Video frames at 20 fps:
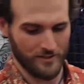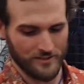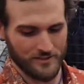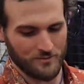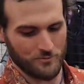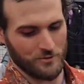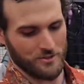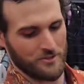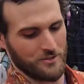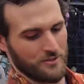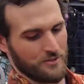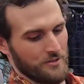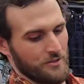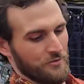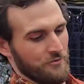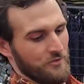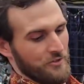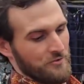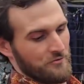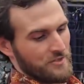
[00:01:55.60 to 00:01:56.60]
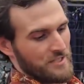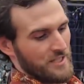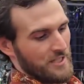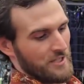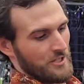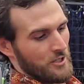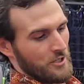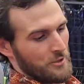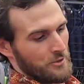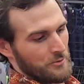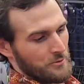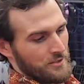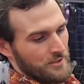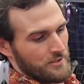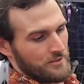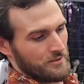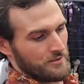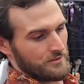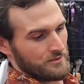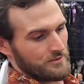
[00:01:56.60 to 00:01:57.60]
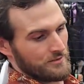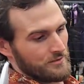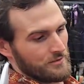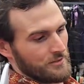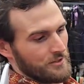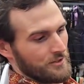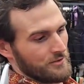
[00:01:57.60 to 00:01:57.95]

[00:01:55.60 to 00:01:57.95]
like this, which is a 1500